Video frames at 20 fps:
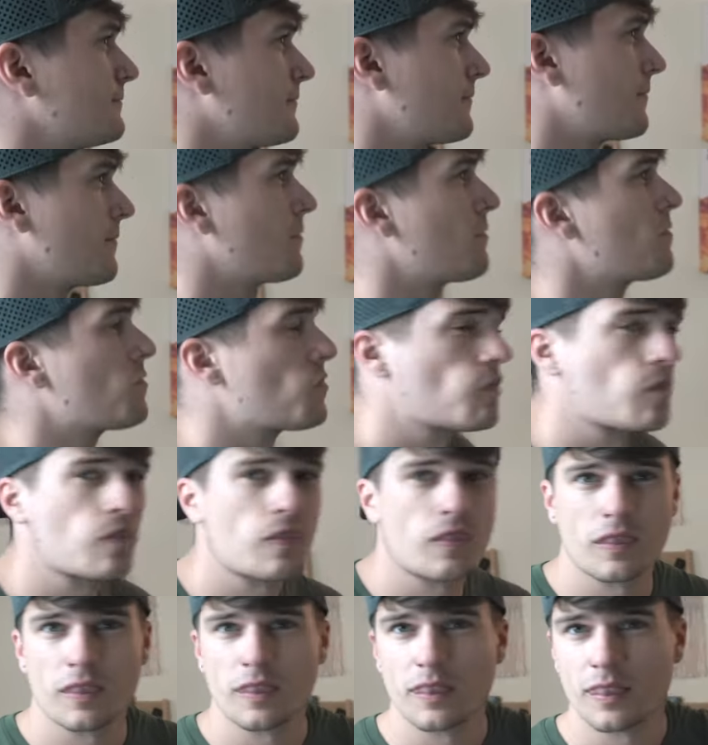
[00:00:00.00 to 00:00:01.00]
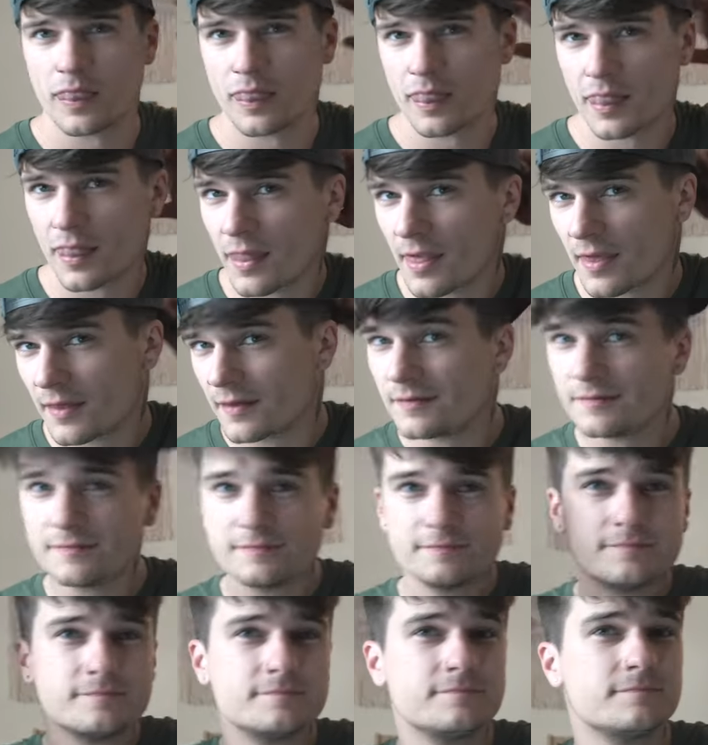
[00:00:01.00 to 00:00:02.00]
and self-conscious when I wear
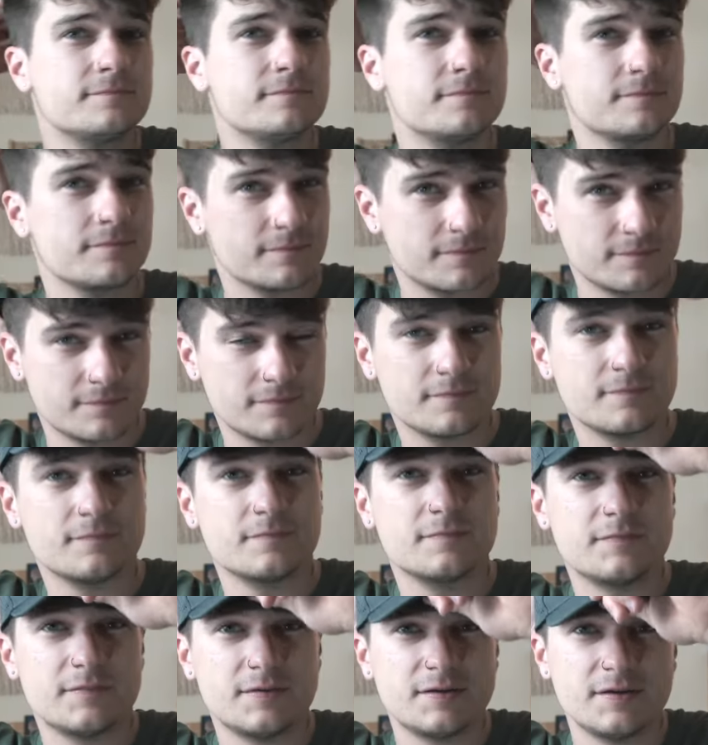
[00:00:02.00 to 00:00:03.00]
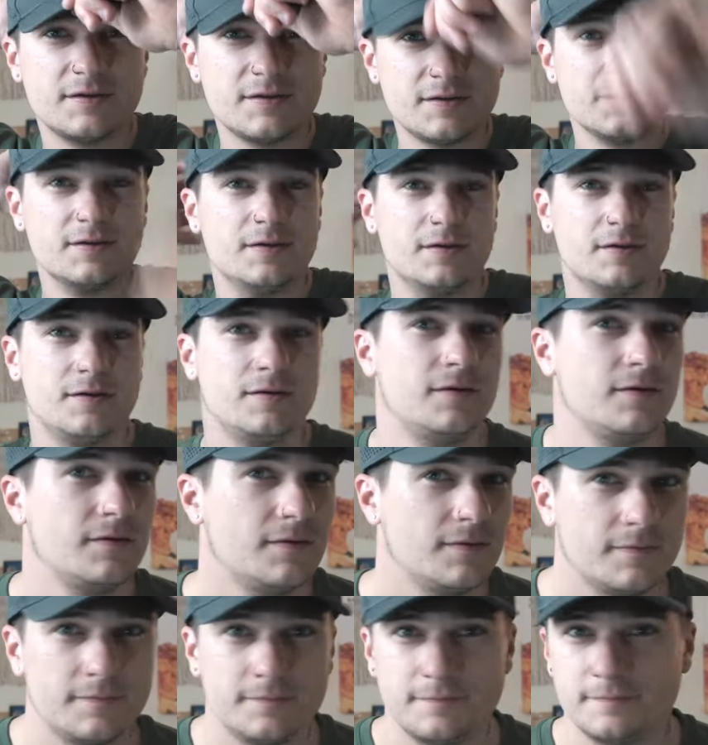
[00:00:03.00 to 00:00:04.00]
hats for some reason. It's like my main thing is like,
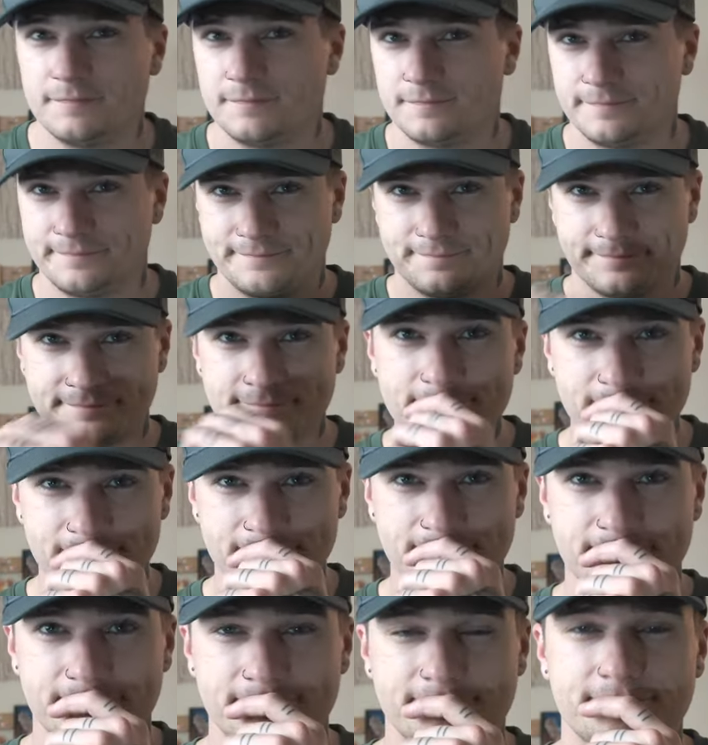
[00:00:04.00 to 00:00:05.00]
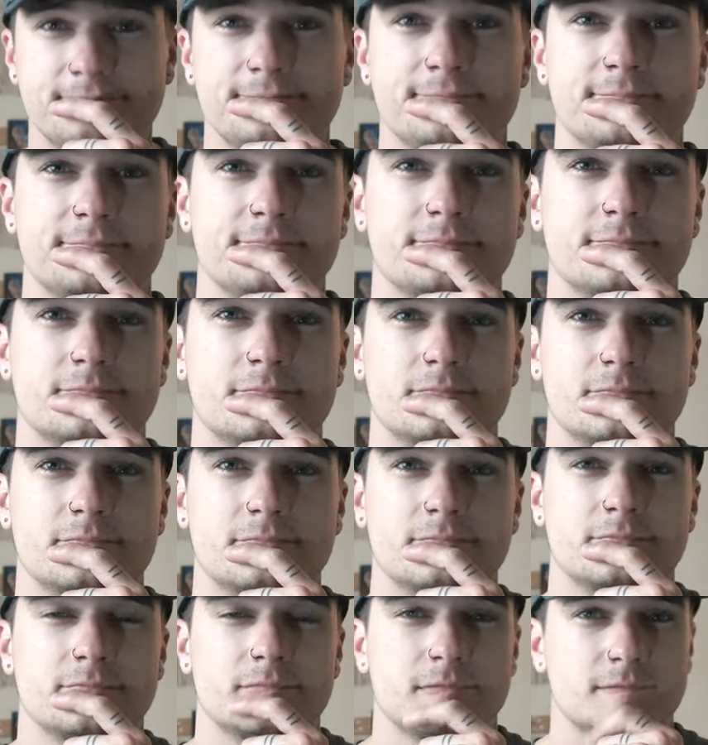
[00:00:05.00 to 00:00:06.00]
do I look weird? Does this hat look too big? Does my head look too
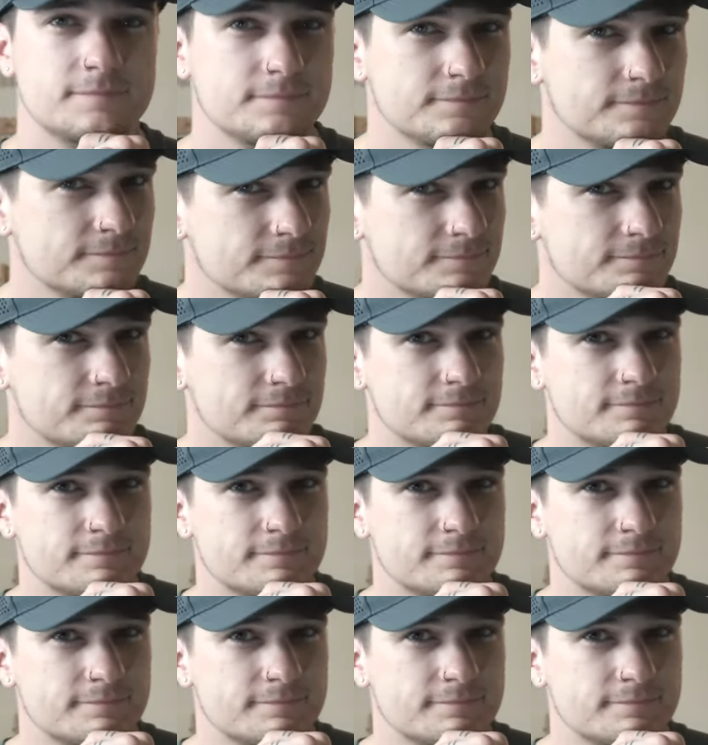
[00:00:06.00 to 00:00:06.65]
big? My hair